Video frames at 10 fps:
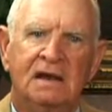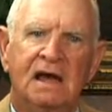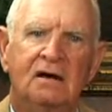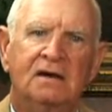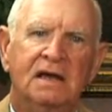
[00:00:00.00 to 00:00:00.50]

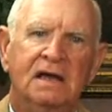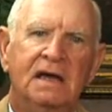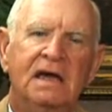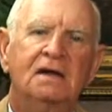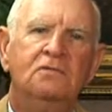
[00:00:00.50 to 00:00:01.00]
Now,
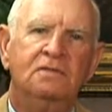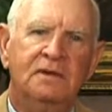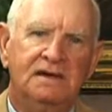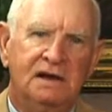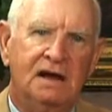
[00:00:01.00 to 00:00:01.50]
in with
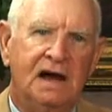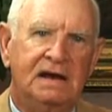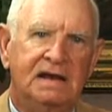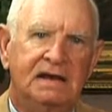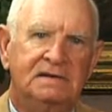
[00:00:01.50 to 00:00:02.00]
me
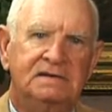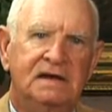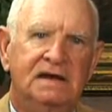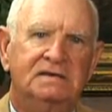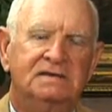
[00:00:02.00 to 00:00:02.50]
tonight is
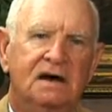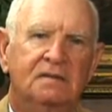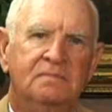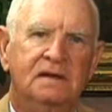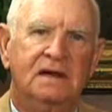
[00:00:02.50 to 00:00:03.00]

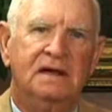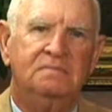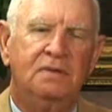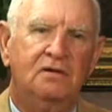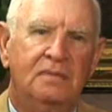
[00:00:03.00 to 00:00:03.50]

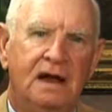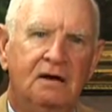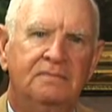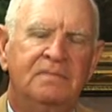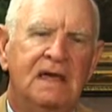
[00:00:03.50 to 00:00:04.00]
Bill
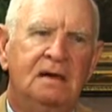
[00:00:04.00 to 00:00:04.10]
Mayer.